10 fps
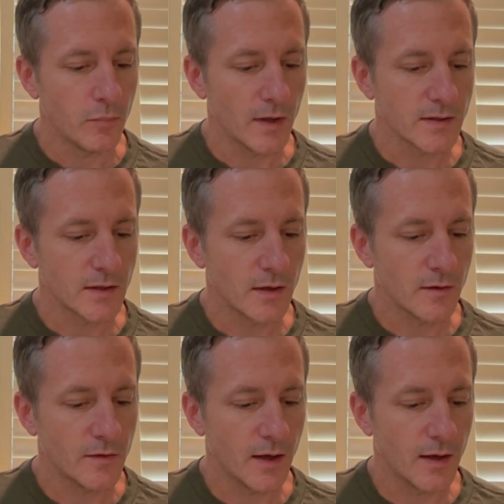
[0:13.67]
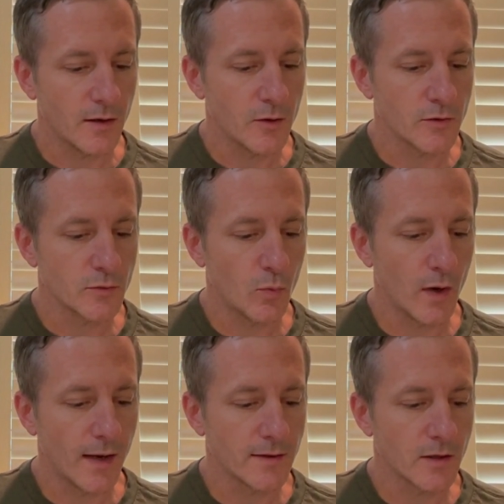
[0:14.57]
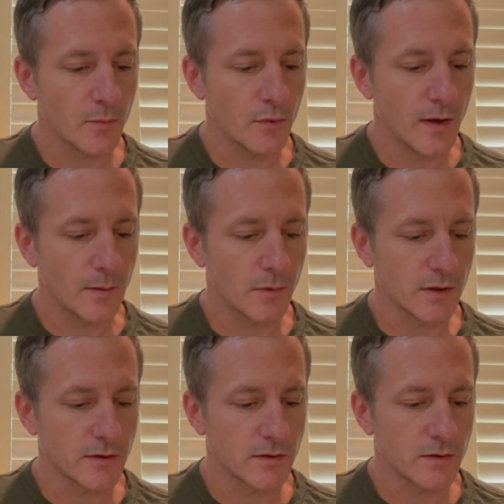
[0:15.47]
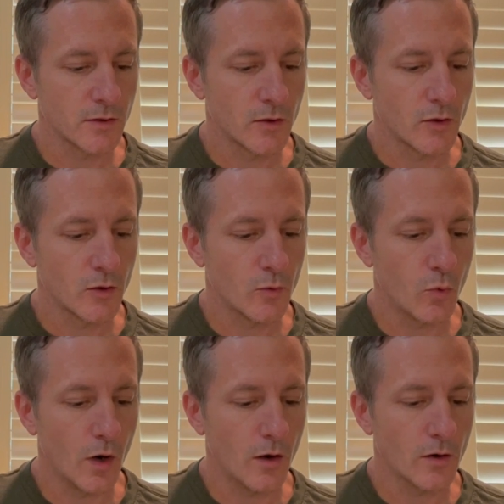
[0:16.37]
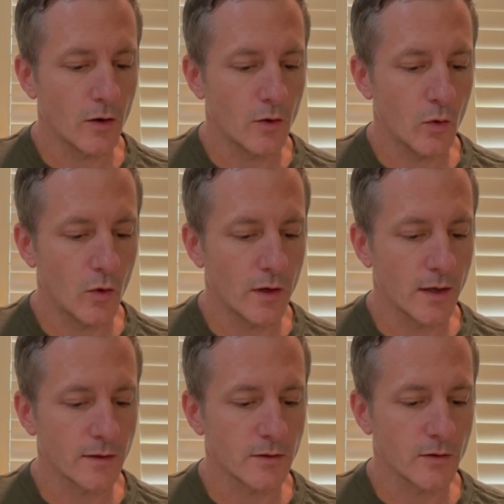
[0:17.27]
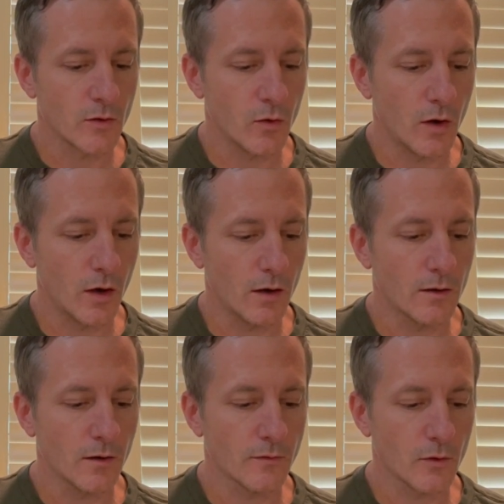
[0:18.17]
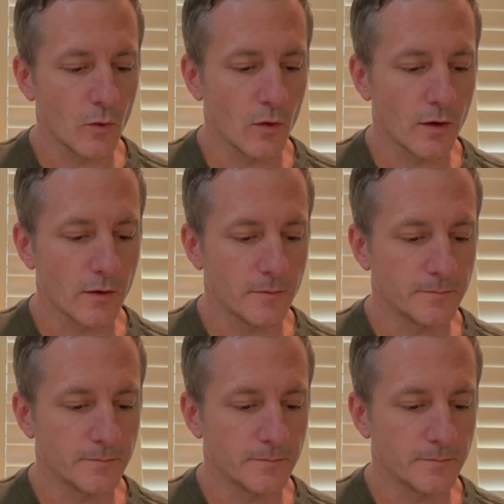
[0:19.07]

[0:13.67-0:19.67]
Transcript: Blessed are they whose ways are blameless, who walk according to the law of the Lord.